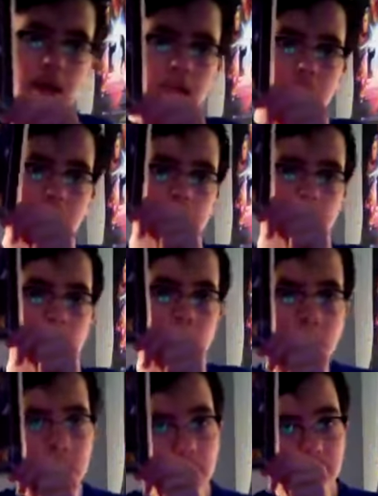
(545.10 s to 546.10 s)
No,
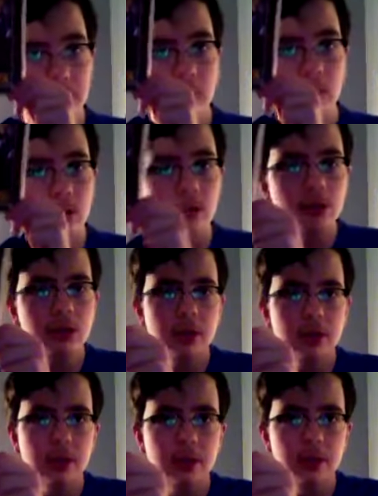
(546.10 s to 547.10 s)
if I don't do it
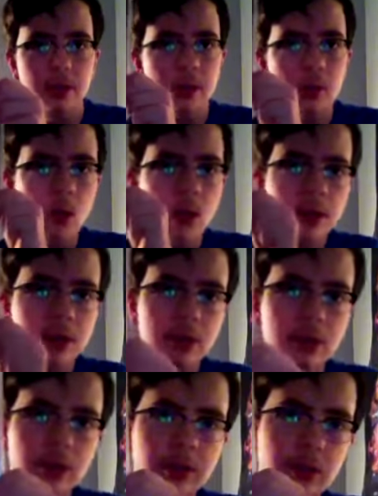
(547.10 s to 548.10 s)
justice here, then watch it
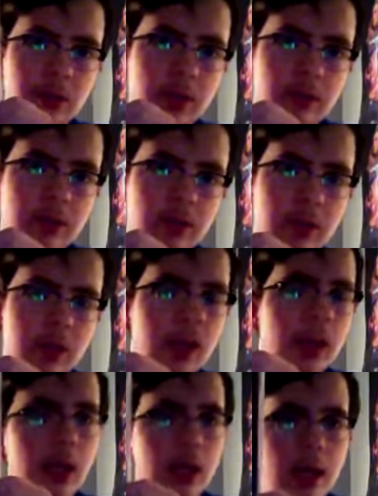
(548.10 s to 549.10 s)
yourself
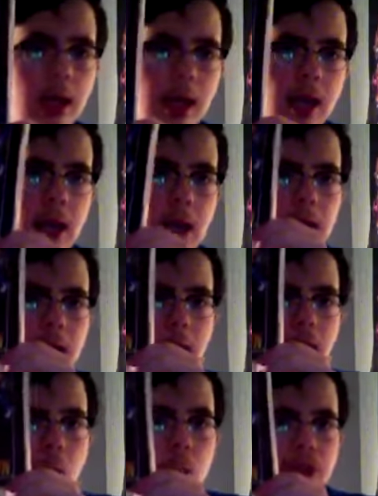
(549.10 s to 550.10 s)
and
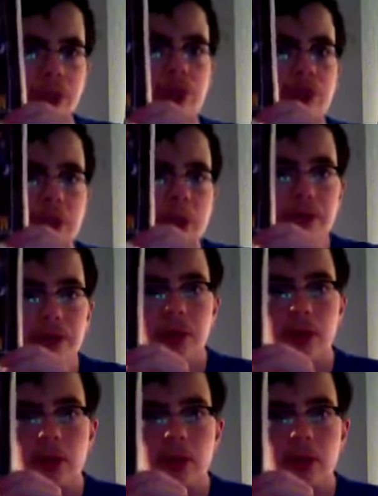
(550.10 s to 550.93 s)
immerse yourself in the